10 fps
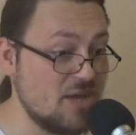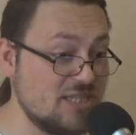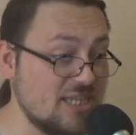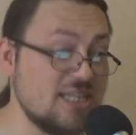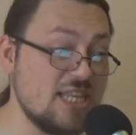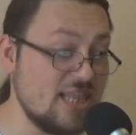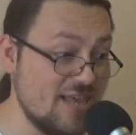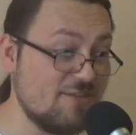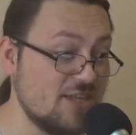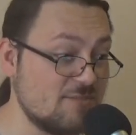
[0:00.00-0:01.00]
buses in
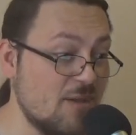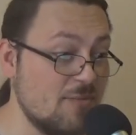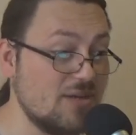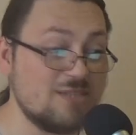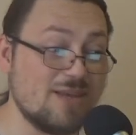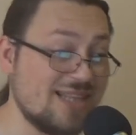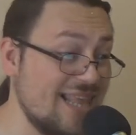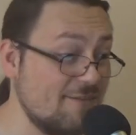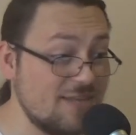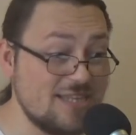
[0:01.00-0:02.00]
leftist bubbles, but
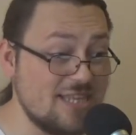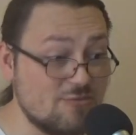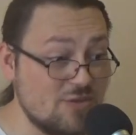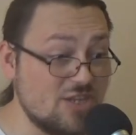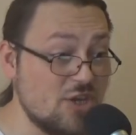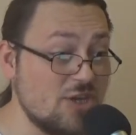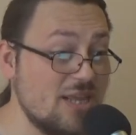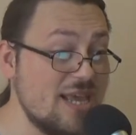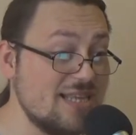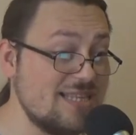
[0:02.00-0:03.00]
lefties in
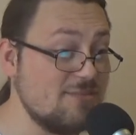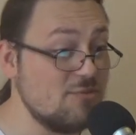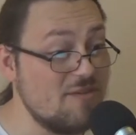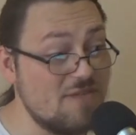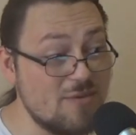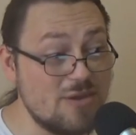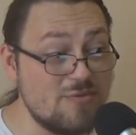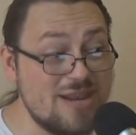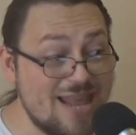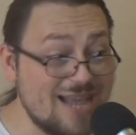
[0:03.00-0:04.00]
return seem to be very
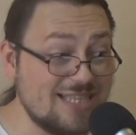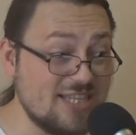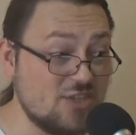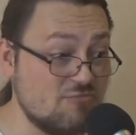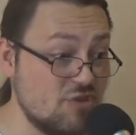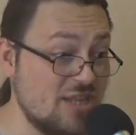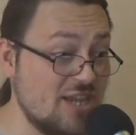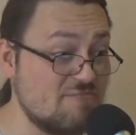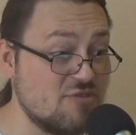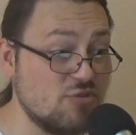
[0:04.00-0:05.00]
reluctant to bring
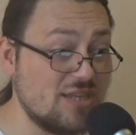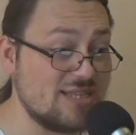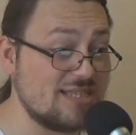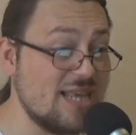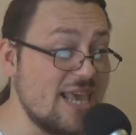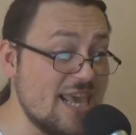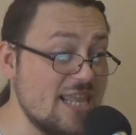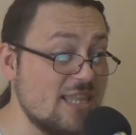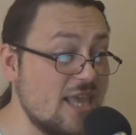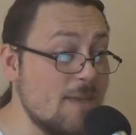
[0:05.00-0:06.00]
their protests
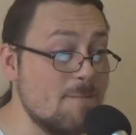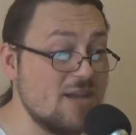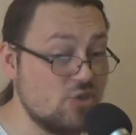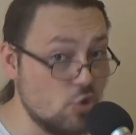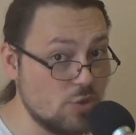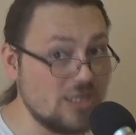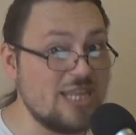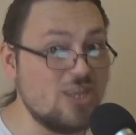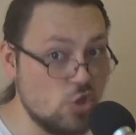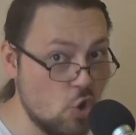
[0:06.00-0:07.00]
in
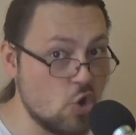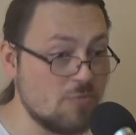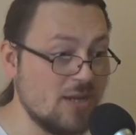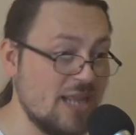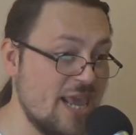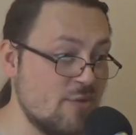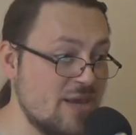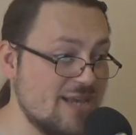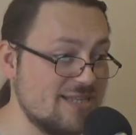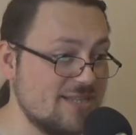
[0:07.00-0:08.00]
majority normal
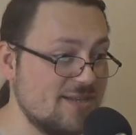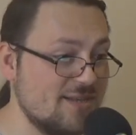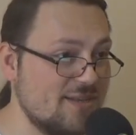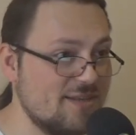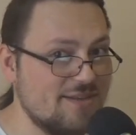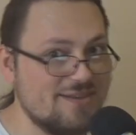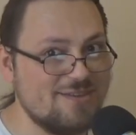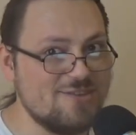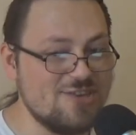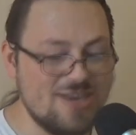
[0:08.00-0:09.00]
areas.
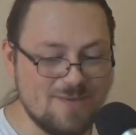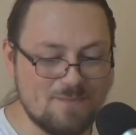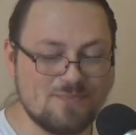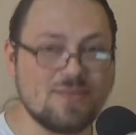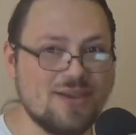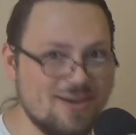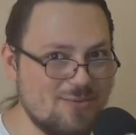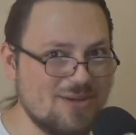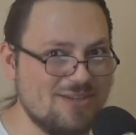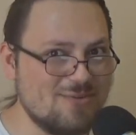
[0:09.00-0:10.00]
Gee, I
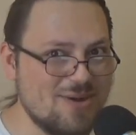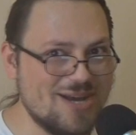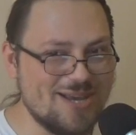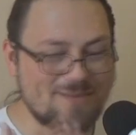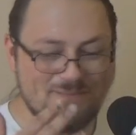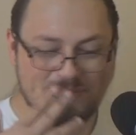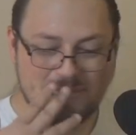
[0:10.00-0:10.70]
wonder why.